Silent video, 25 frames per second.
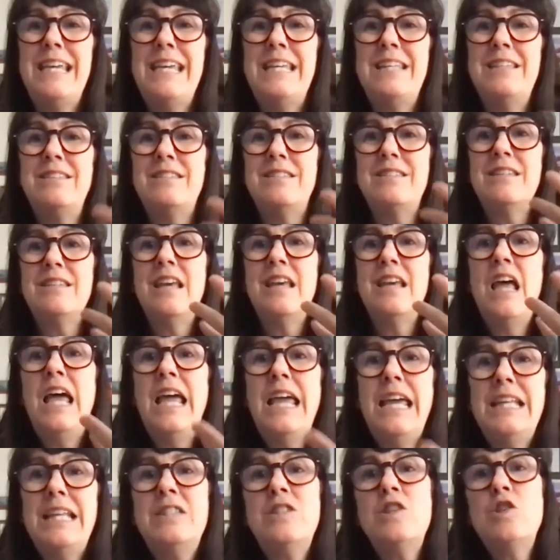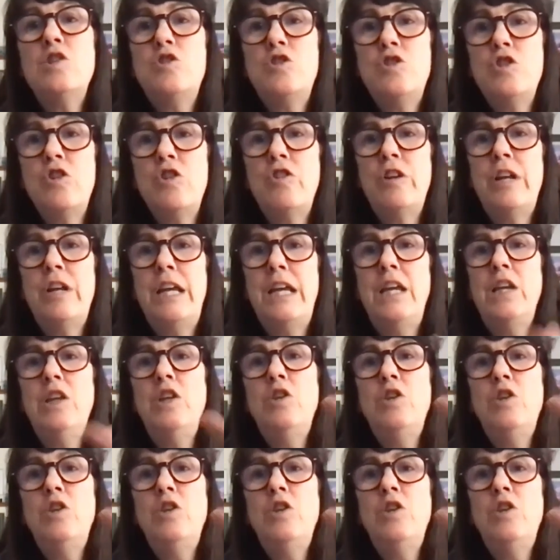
It's a journey.